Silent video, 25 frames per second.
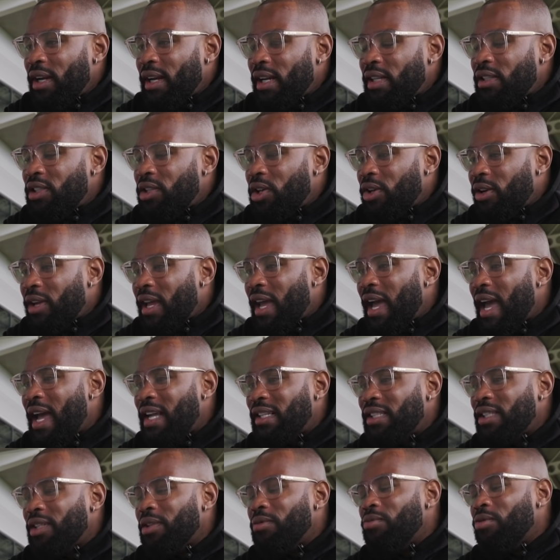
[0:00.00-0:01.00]
let's look
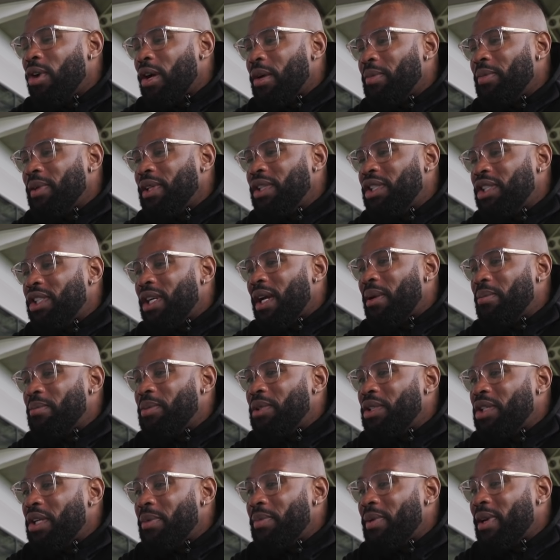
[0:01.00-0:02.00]
ahead to the Rugby
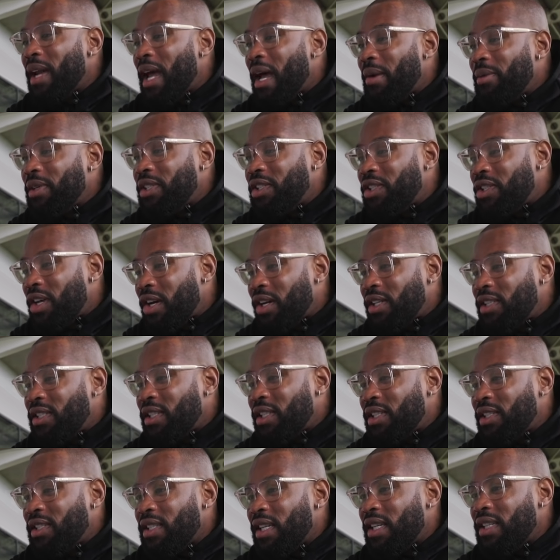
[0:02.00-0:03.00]
Championship, and how
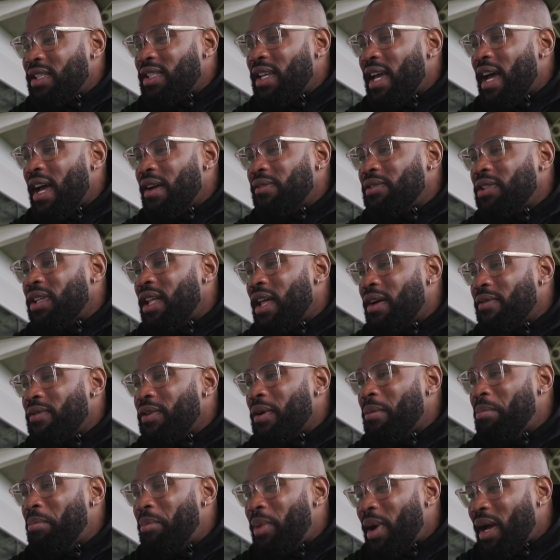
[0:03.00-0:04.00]
exciting is it to have South
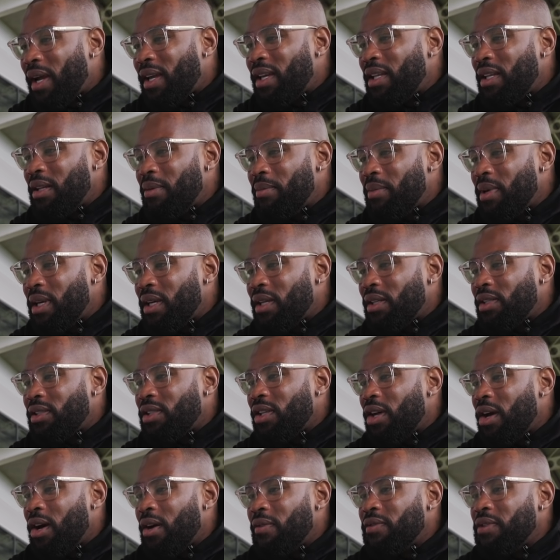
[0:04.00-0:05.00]
Africa back in the mix
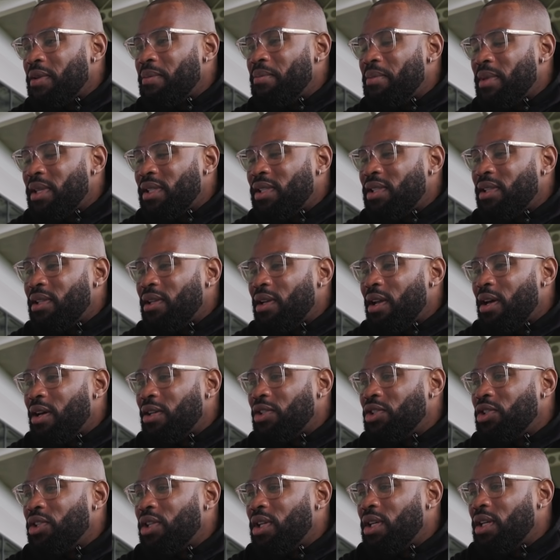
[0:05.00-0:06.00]
after missing
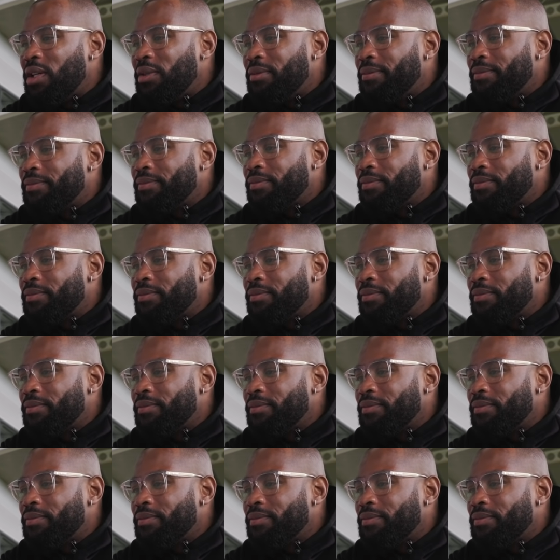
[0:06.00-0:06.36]
last year?